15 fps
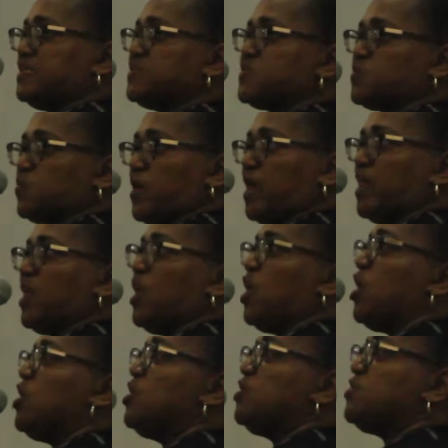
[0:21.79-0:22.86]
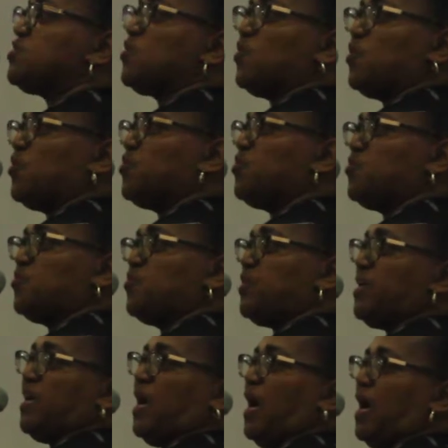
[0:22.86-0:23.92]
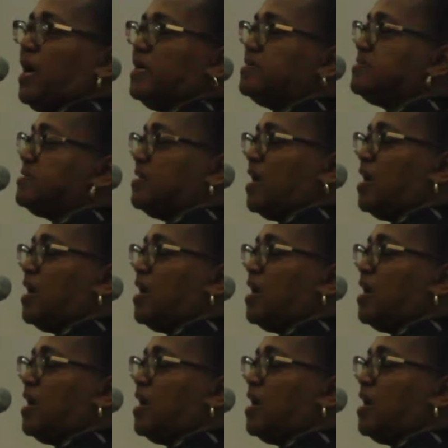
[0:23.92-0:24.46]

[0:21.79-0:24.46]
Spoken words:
as well. So we had